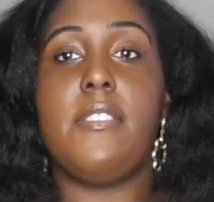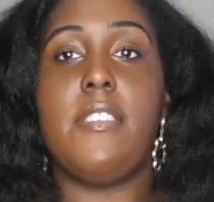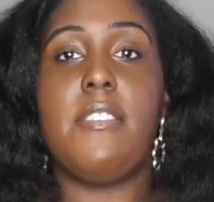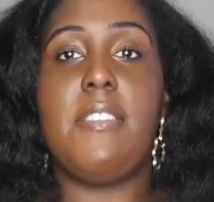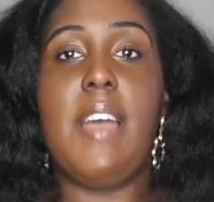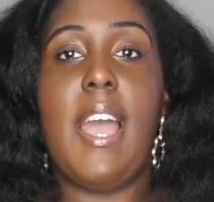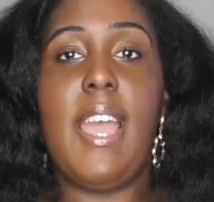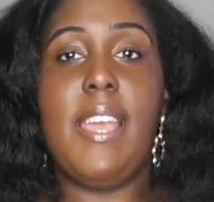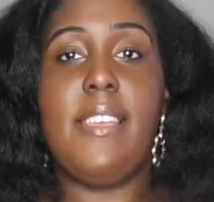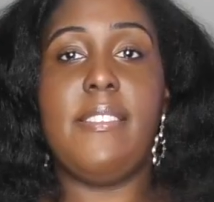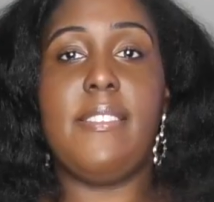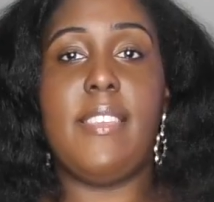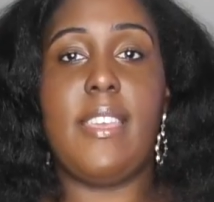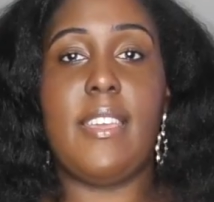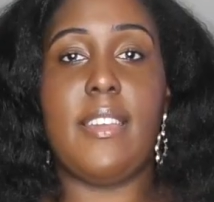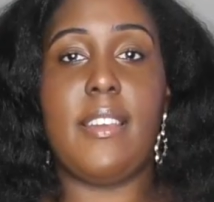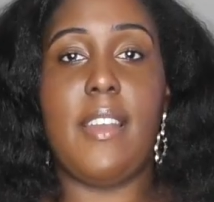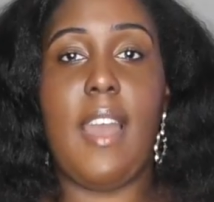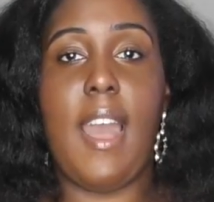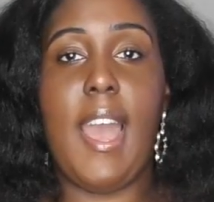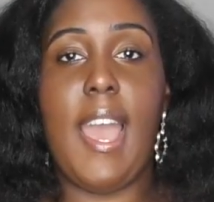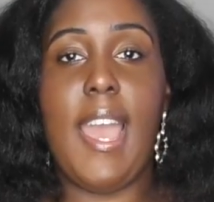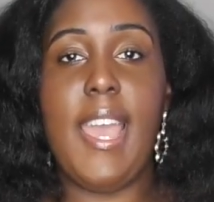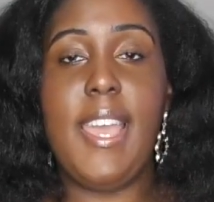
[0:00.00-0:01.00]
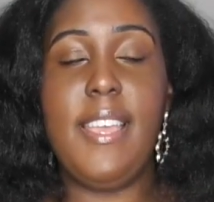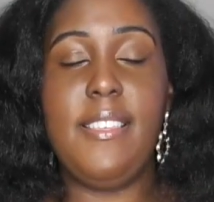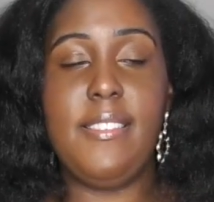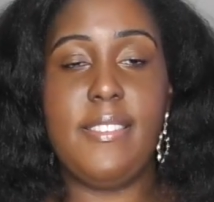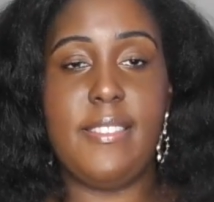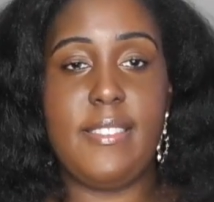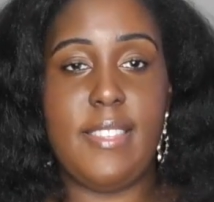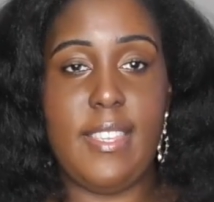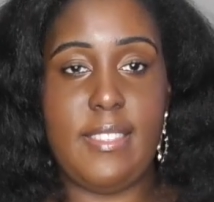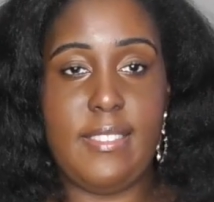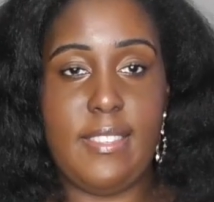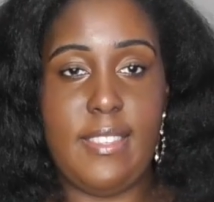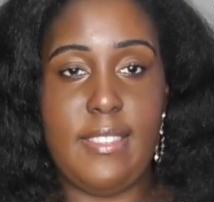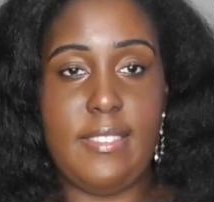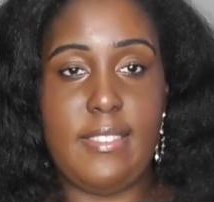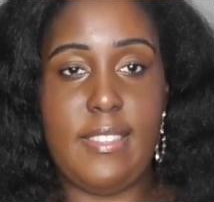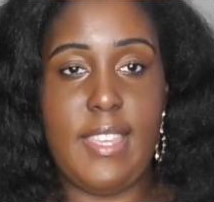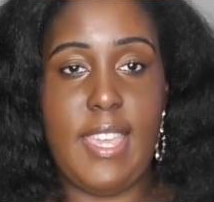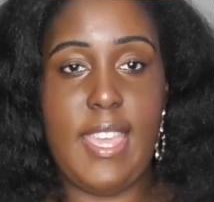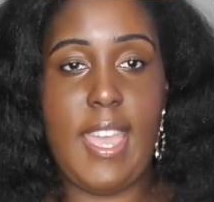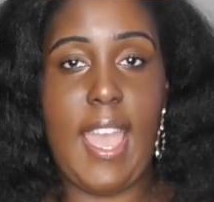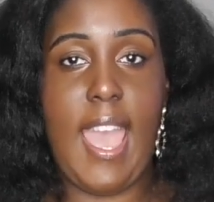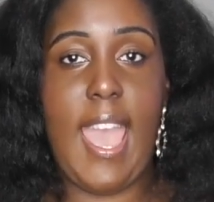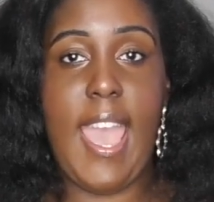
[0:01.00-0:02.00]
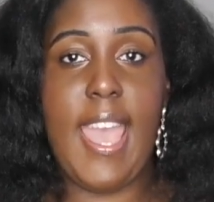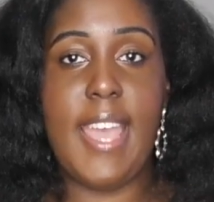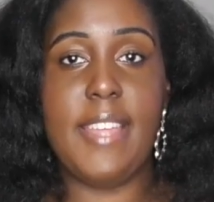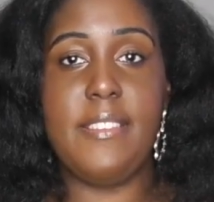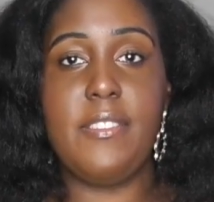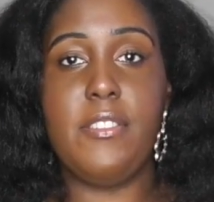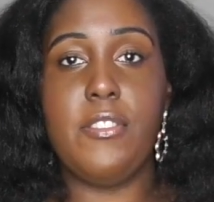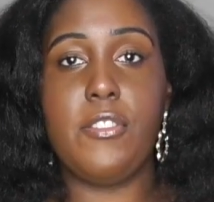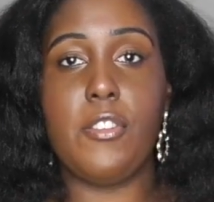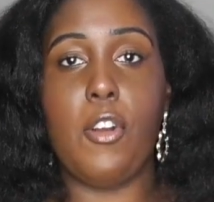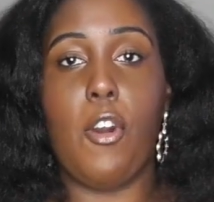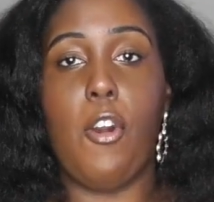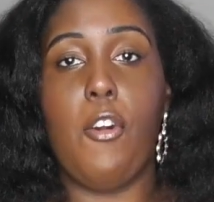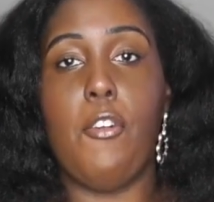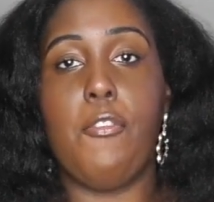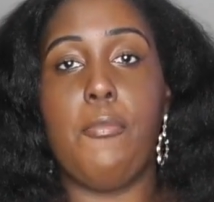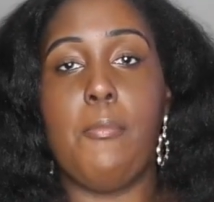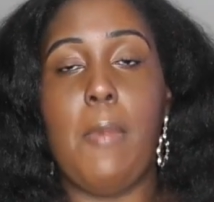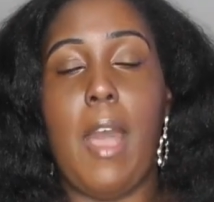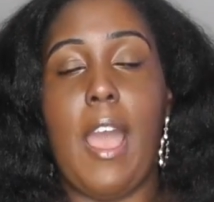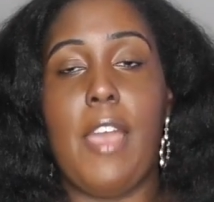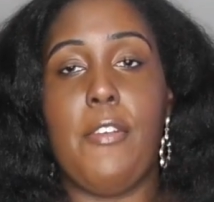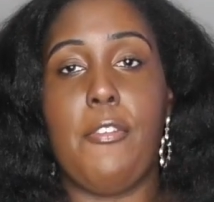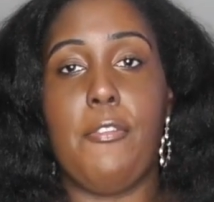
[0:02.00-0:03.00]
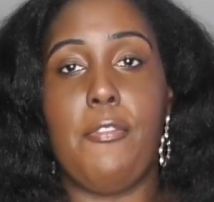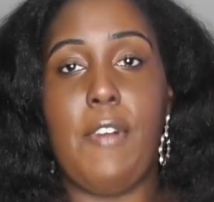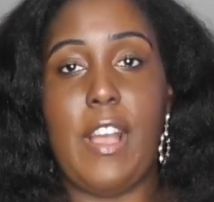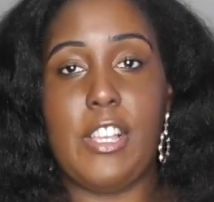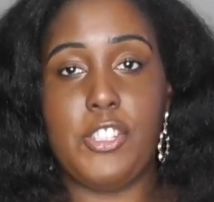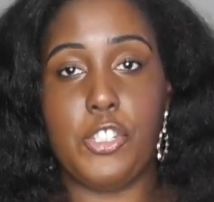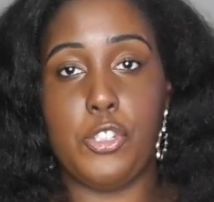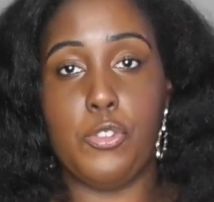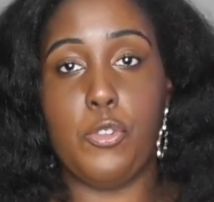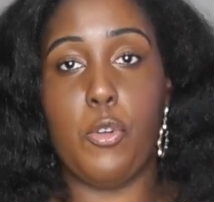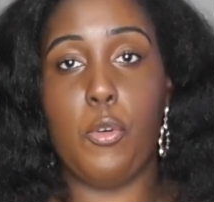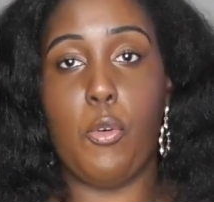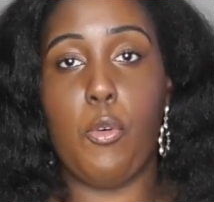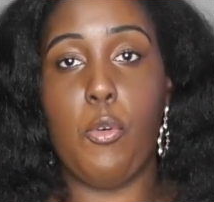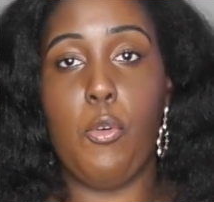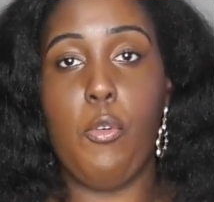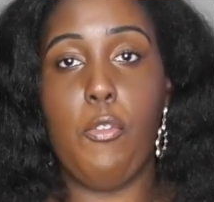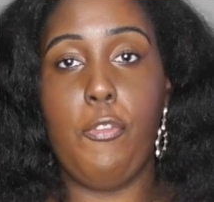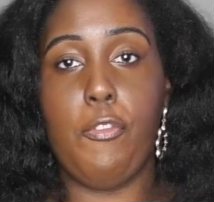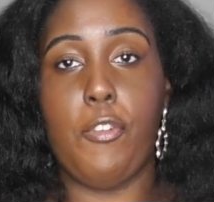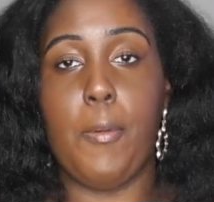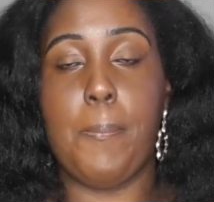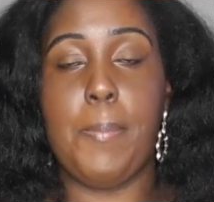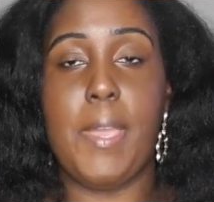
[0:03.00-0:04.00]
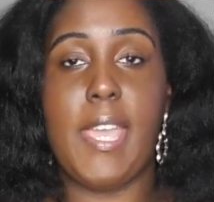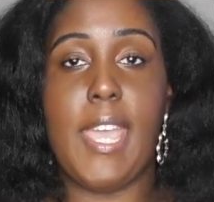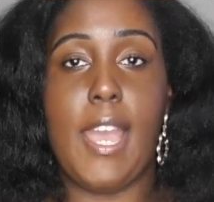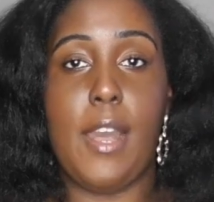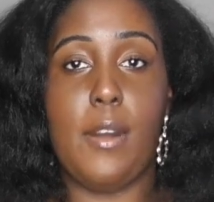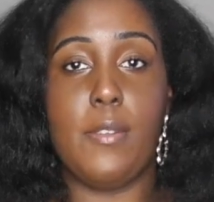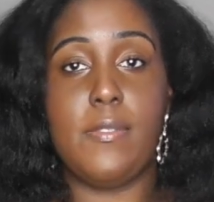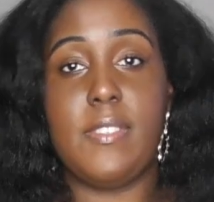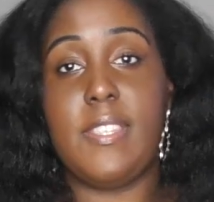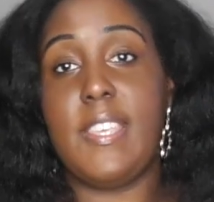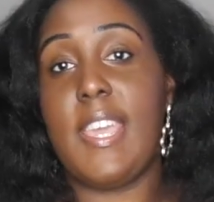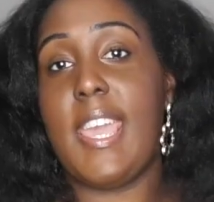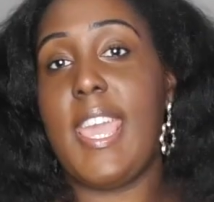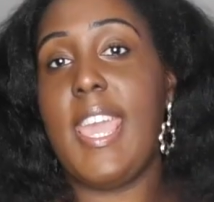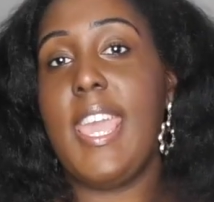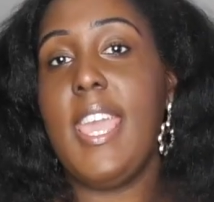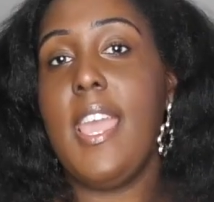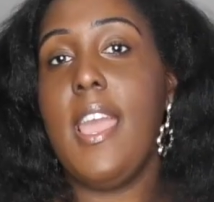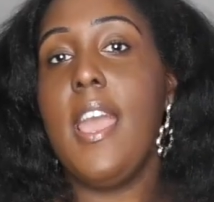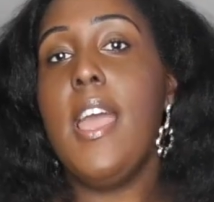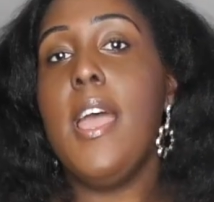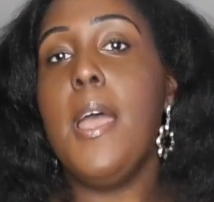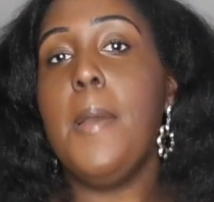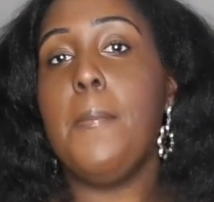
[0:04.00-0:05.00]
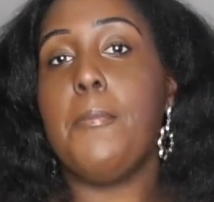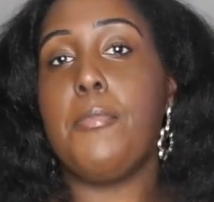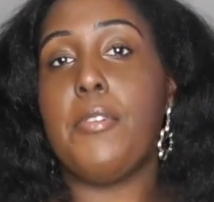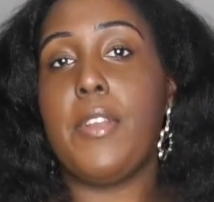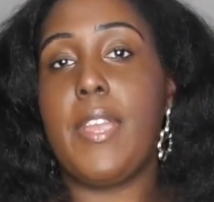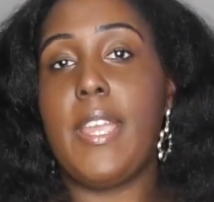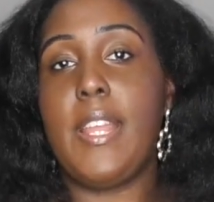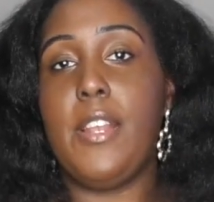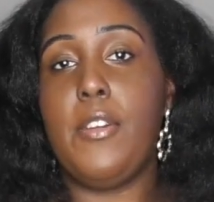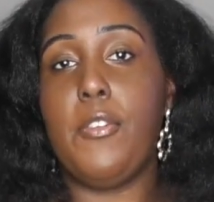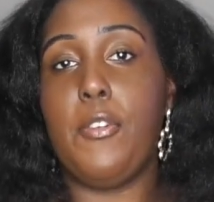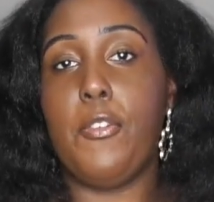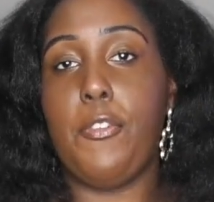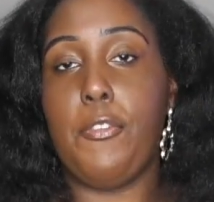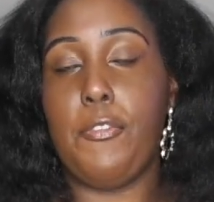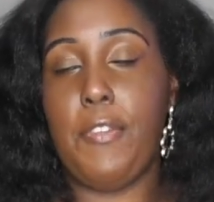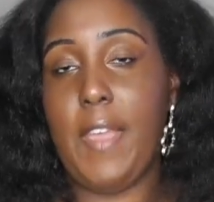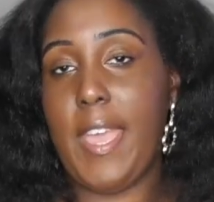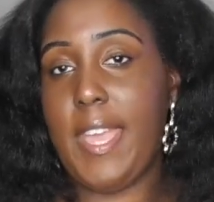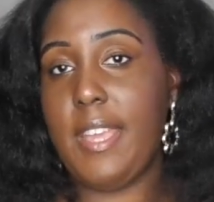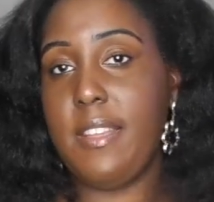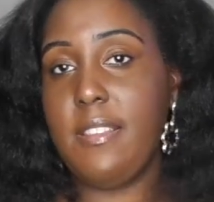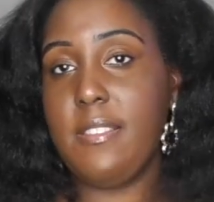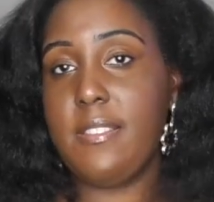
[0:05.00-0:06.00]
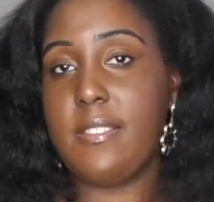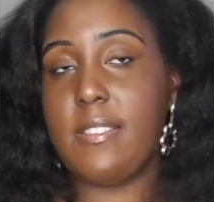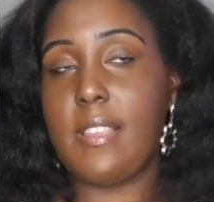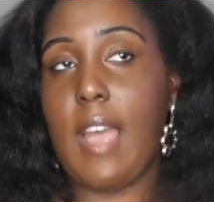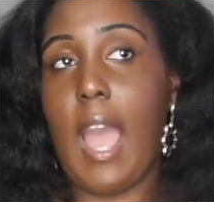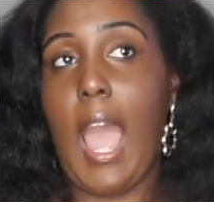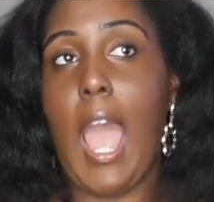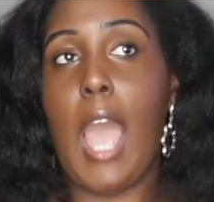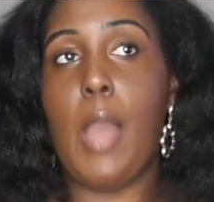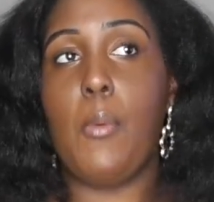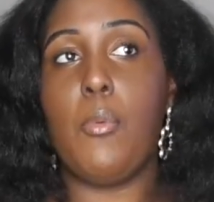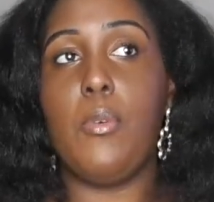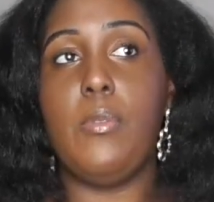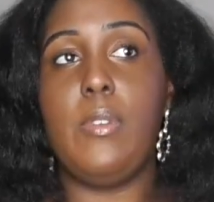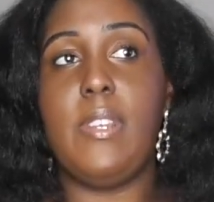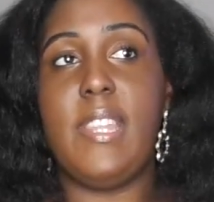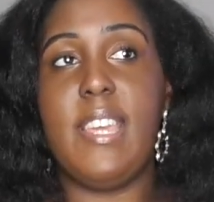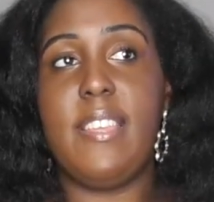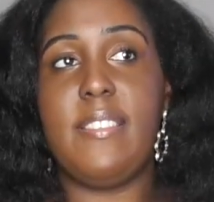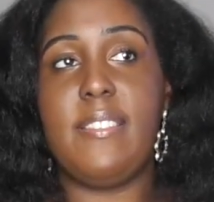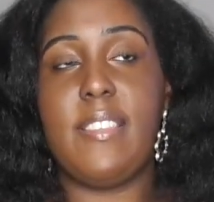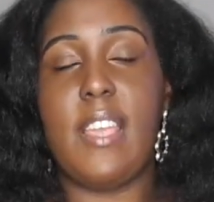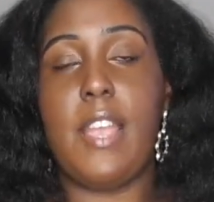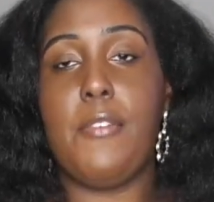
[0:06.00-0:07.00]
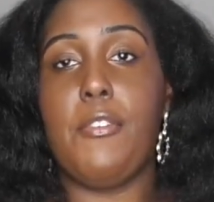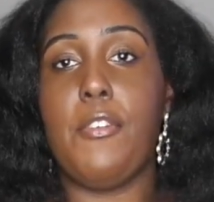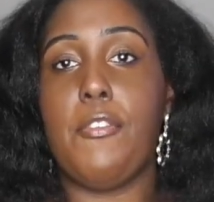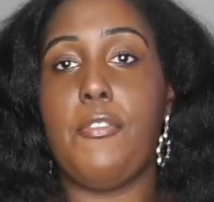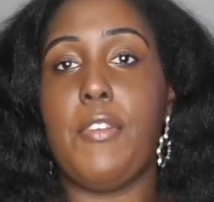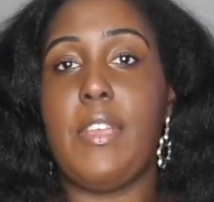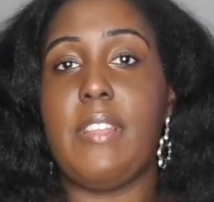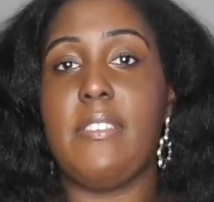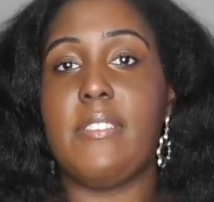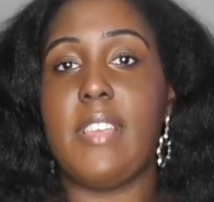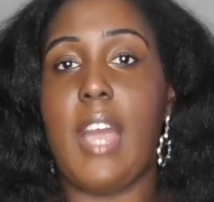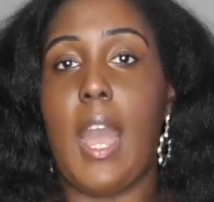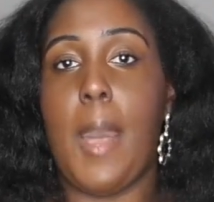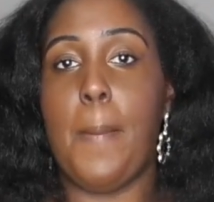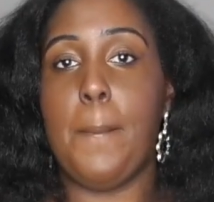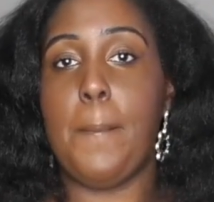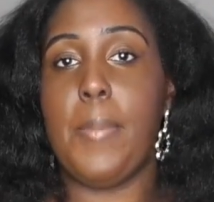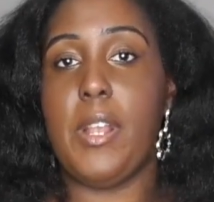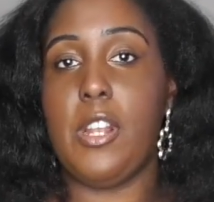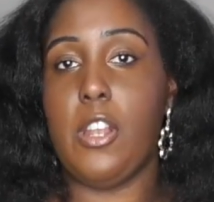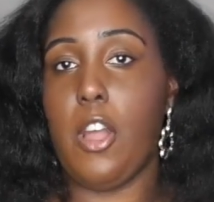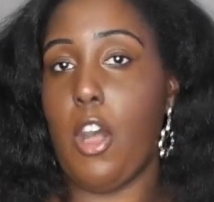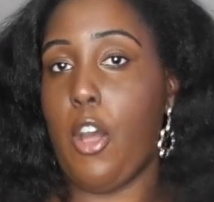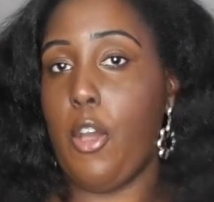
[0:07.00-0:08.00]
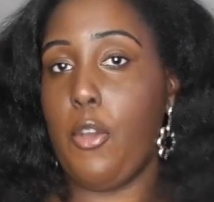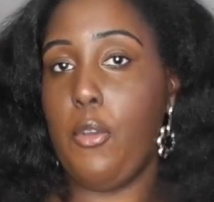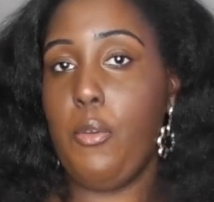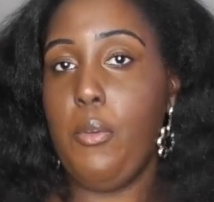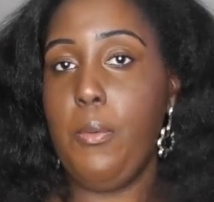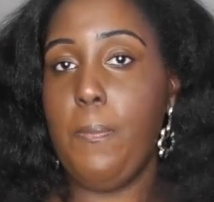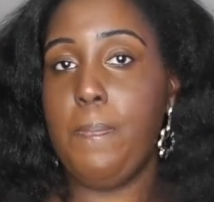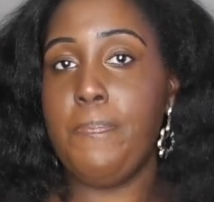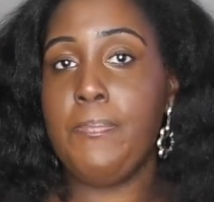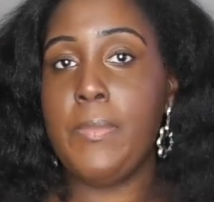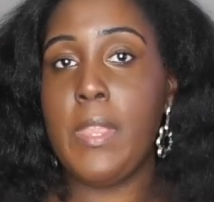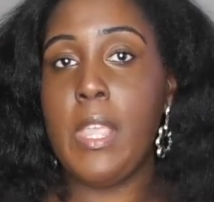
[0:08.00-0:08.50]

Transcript: So that is it guys, this is the end of my fashion haul for P L T, Pretty Little Things. I will list everything down below